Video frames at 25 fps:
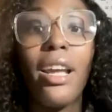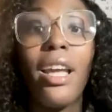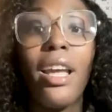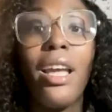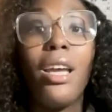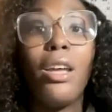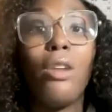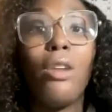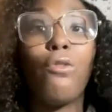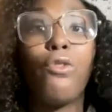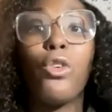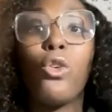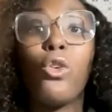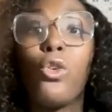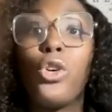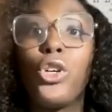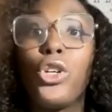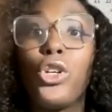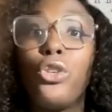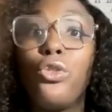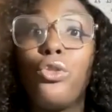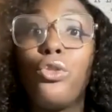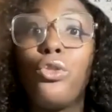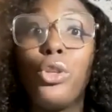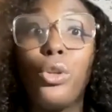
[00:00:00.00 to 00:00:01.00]
and for all
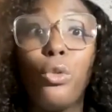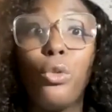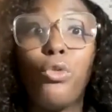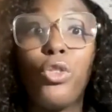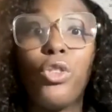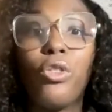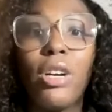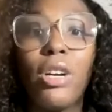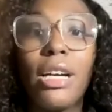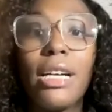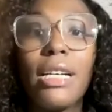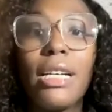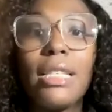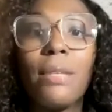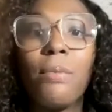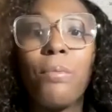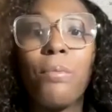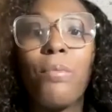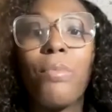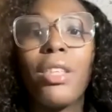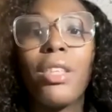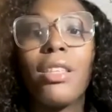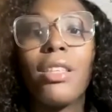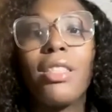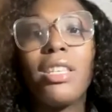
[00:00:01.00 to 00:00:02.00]
you do for us.
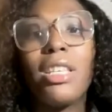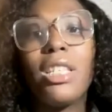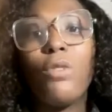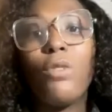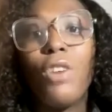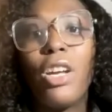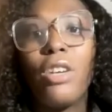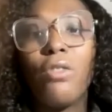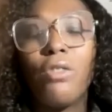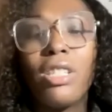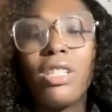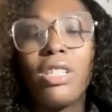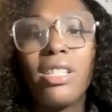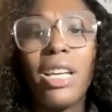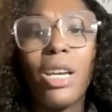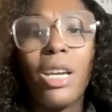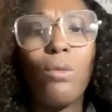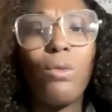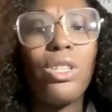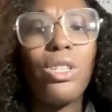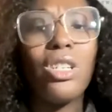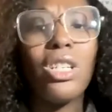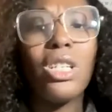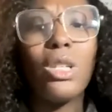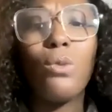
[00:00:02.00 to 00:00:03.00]
This Veterans Day, we
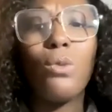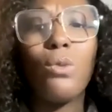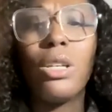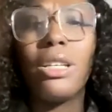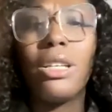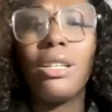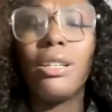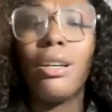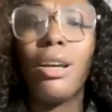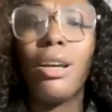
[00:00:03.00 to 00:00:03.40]
just want to